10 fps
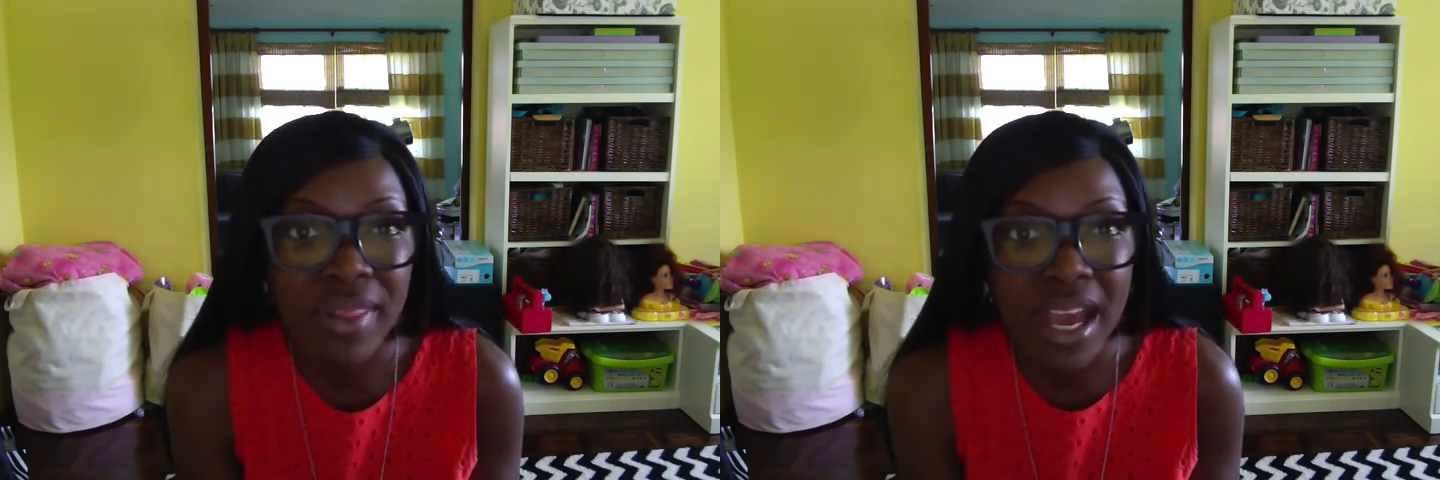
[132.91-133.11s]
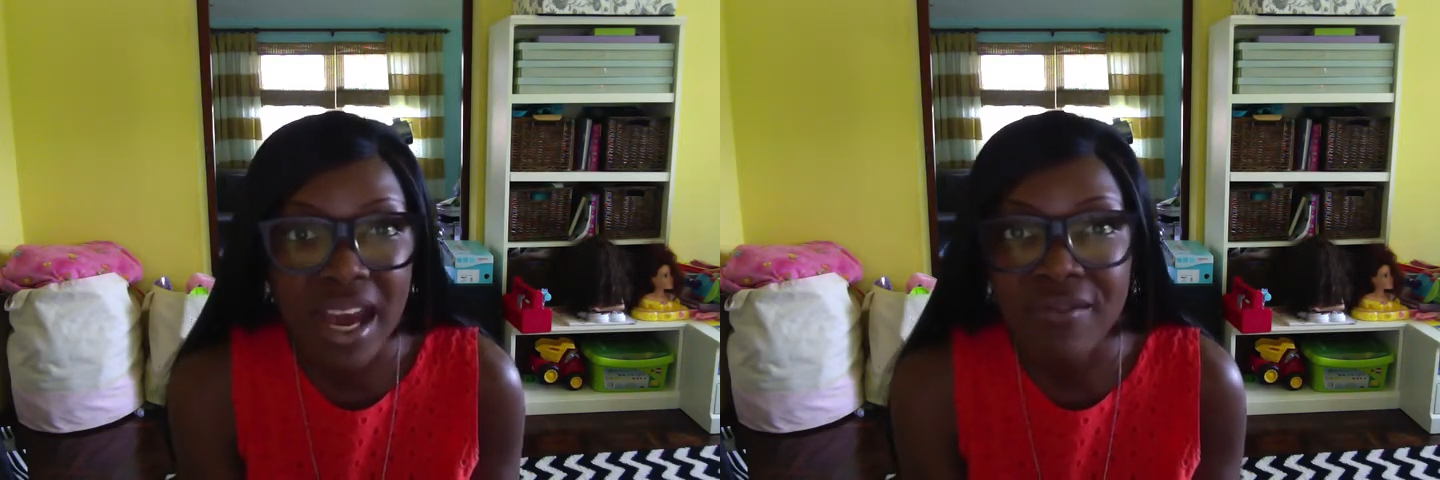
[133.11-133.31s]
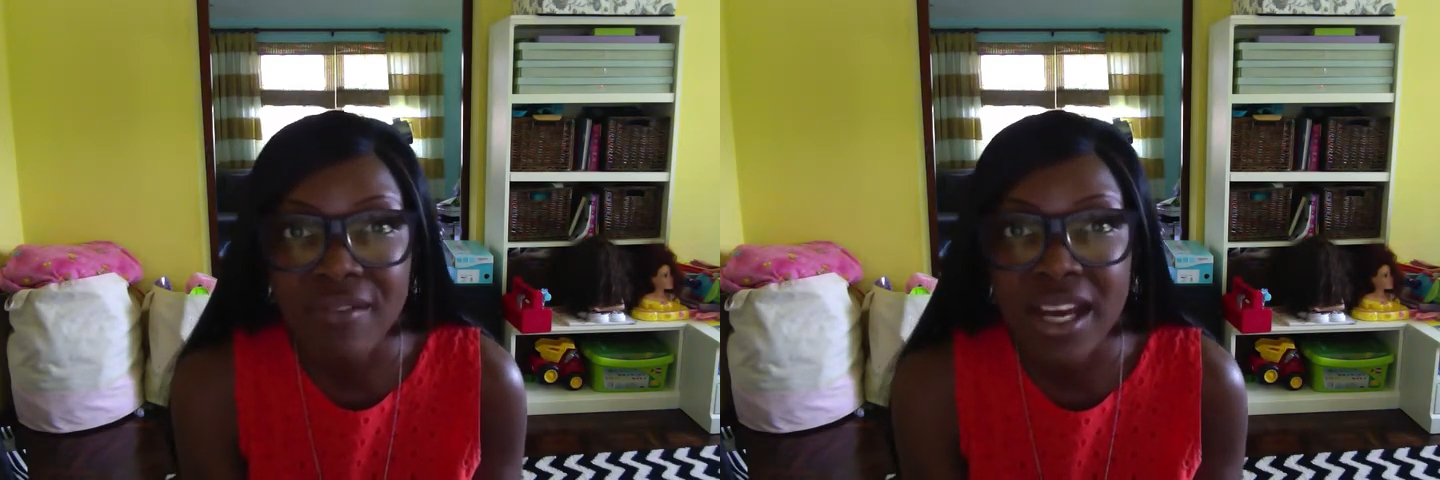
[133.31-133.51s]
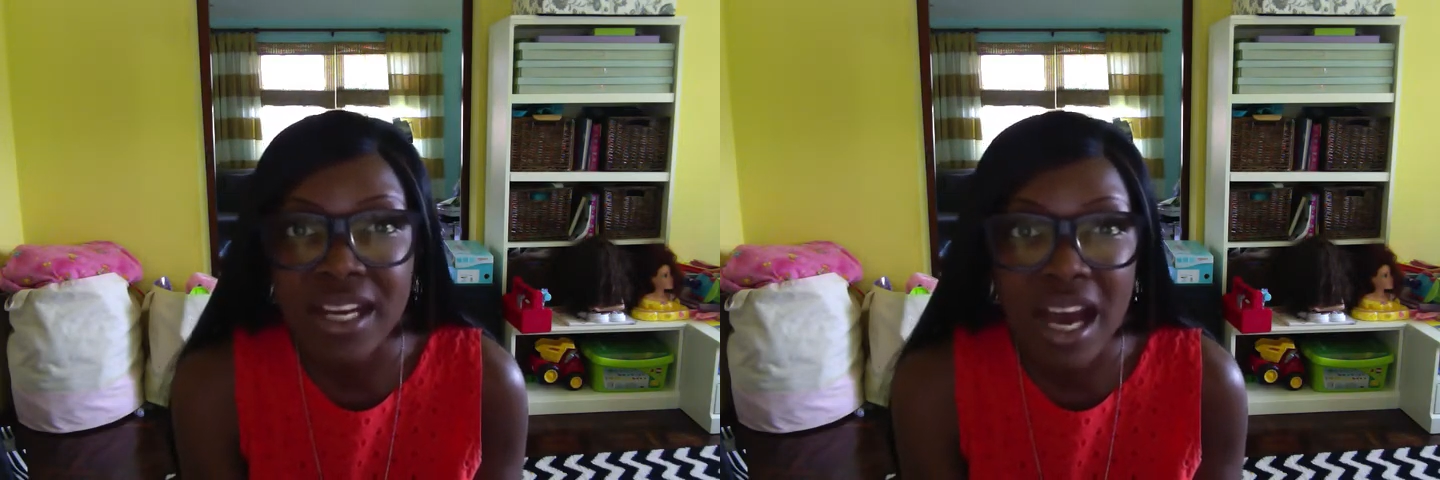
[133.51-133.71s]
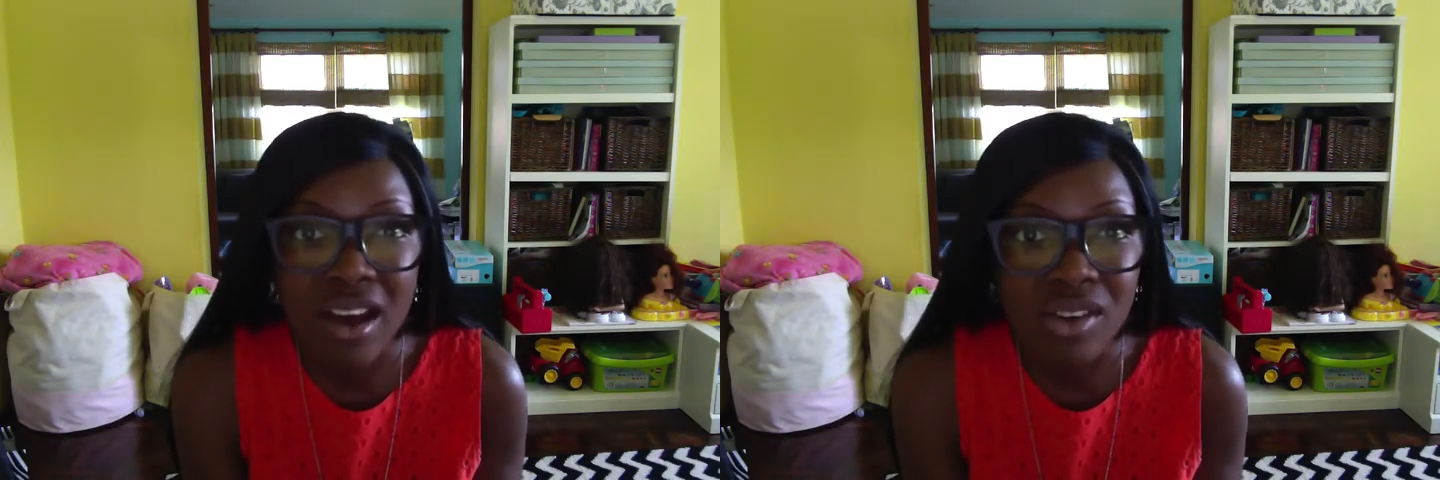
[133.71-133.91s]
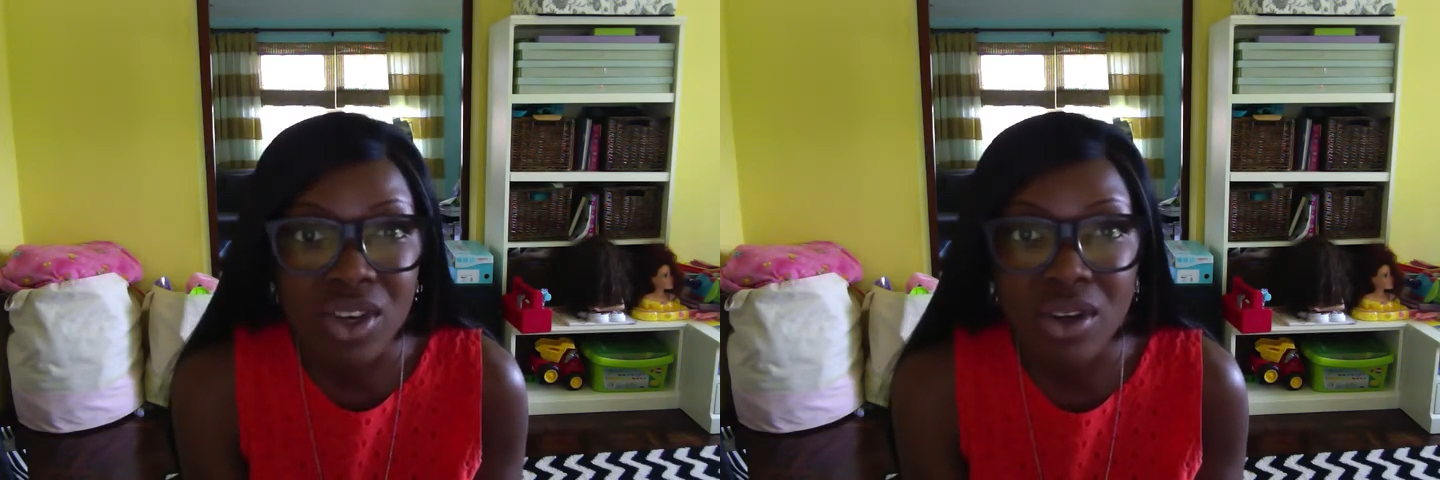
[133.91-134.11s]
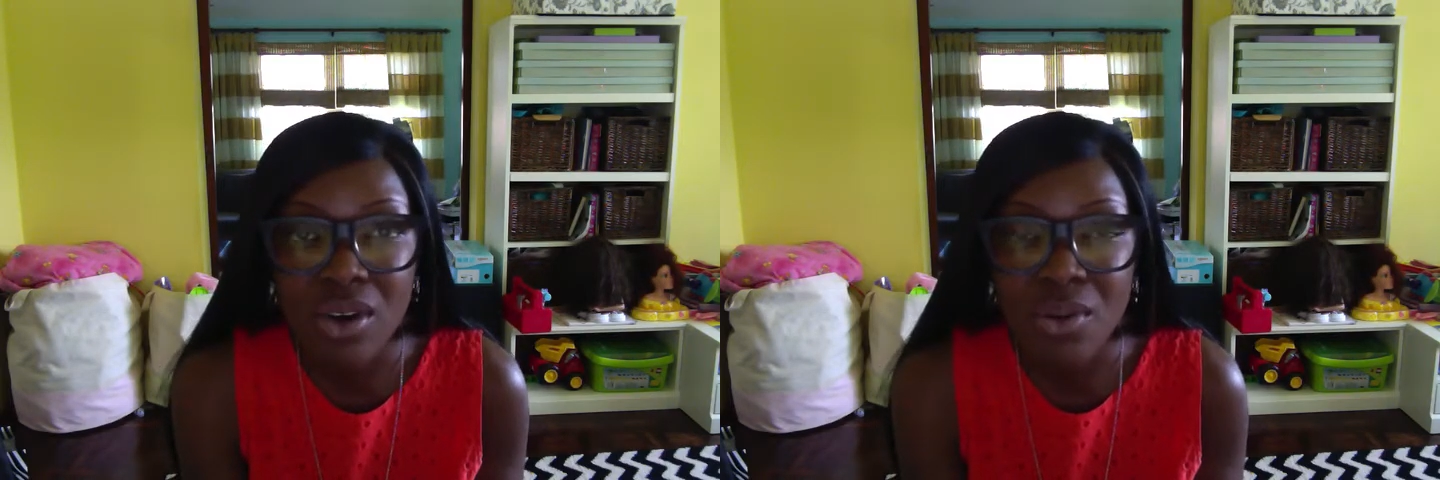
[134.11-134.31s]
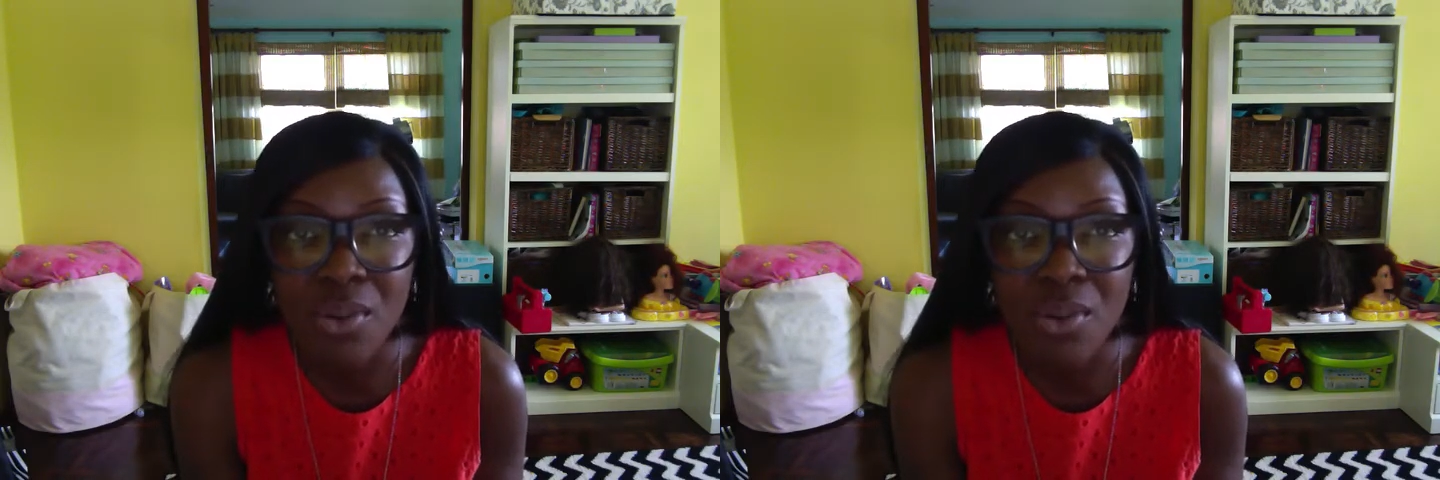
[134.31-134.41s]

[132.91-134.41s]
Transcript: that, find out, you know,